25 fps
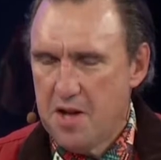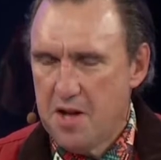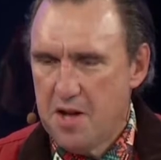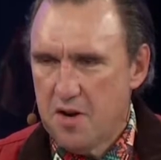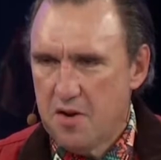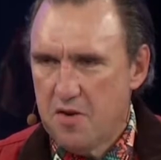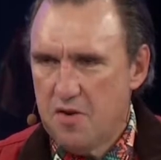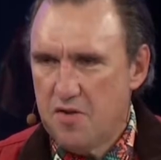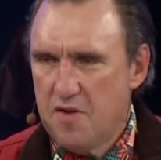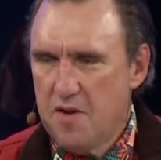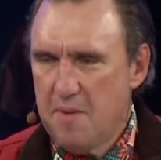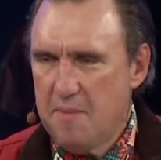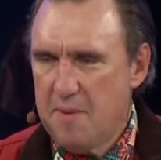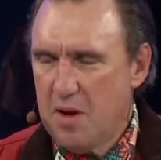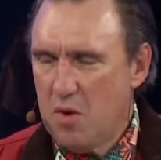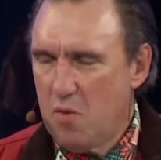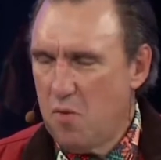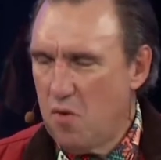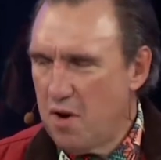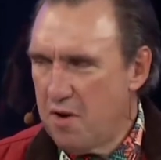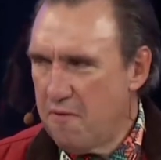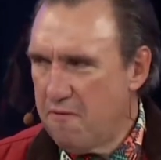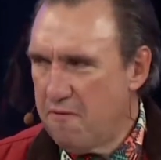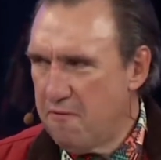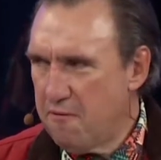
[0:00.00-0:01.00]
Because no matter
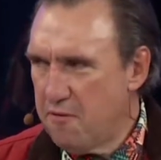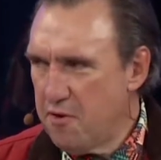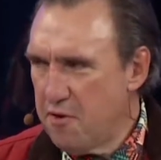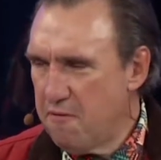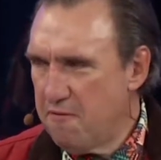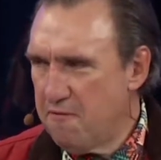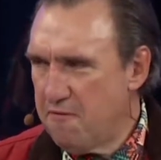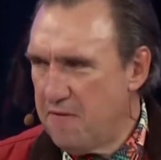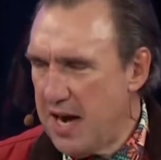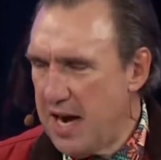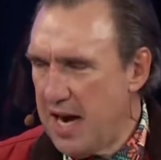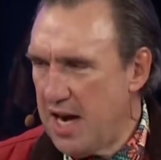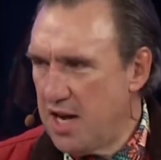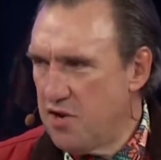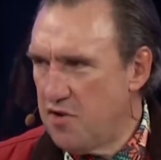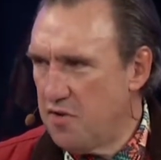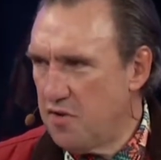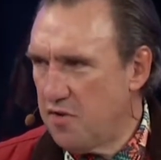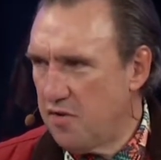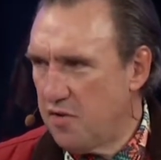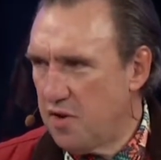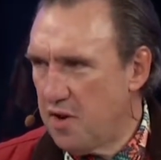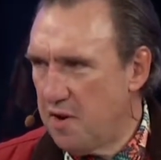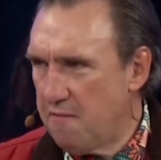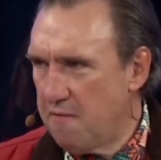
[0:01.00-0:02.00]
what you find
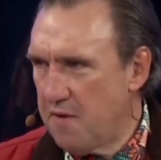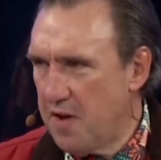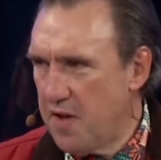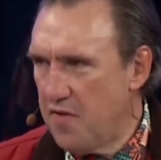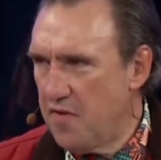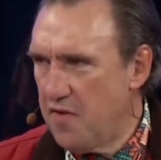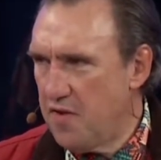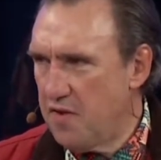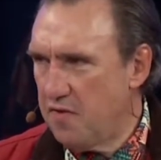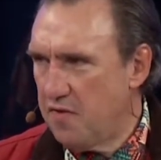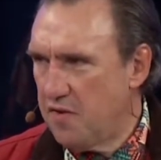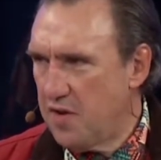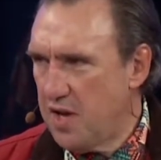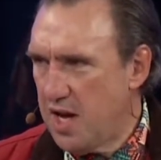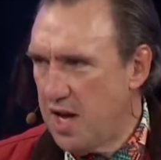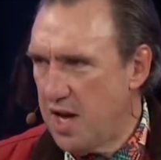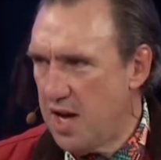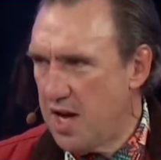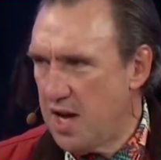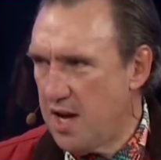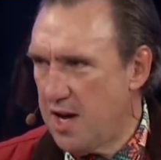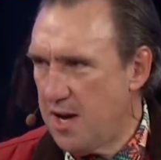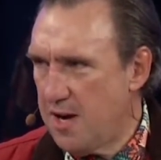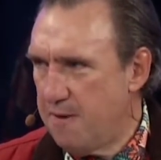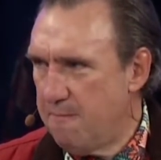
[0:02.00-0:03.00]
yourself in this
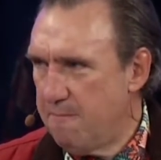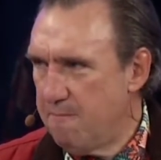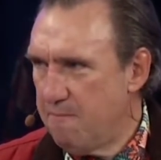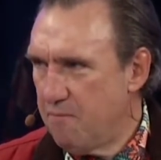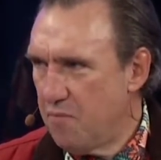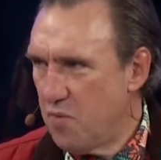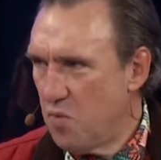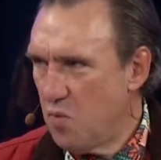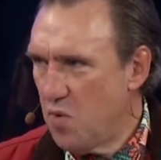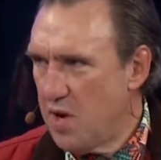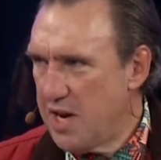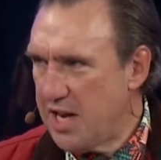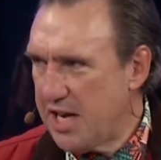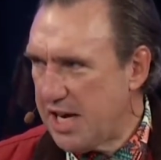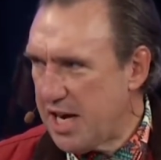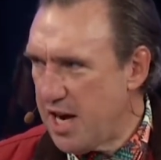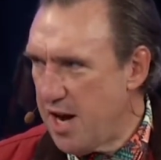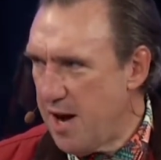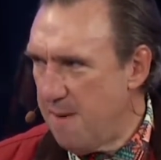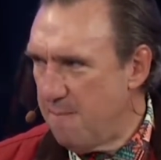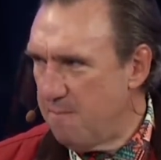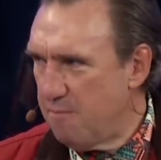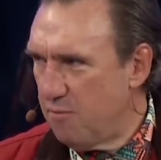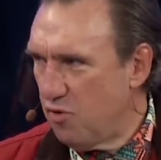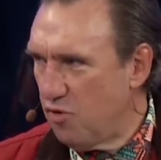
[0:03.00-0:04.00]
here, when it
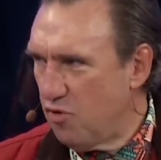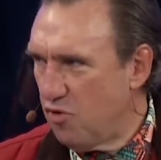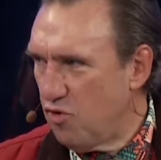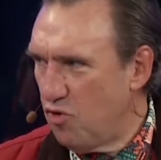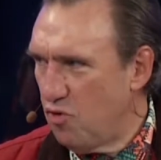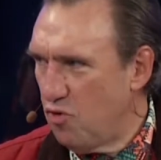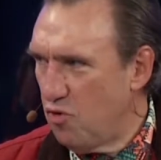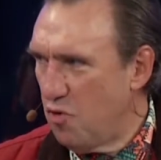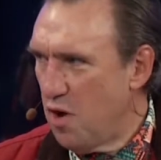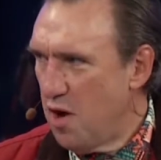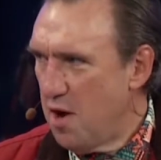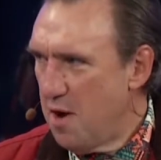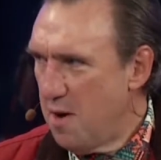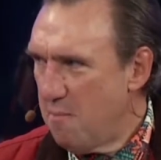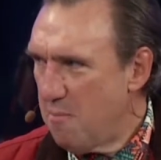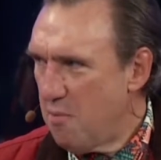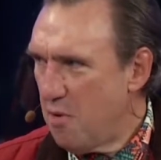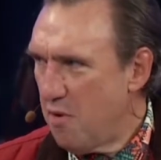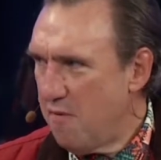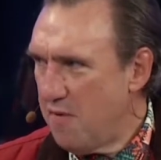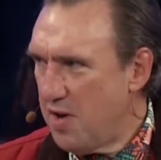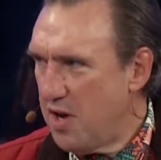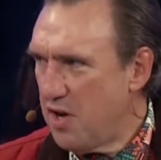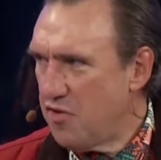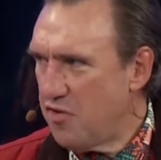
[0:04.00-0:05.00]
comes to
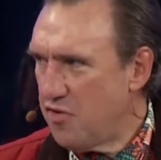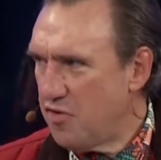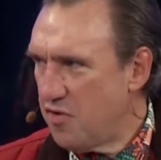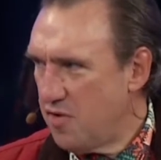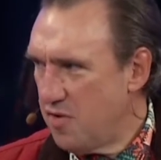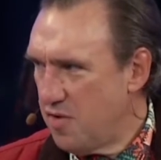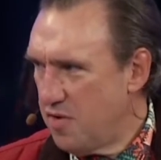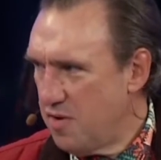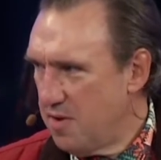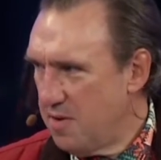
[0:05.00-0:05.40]
provision,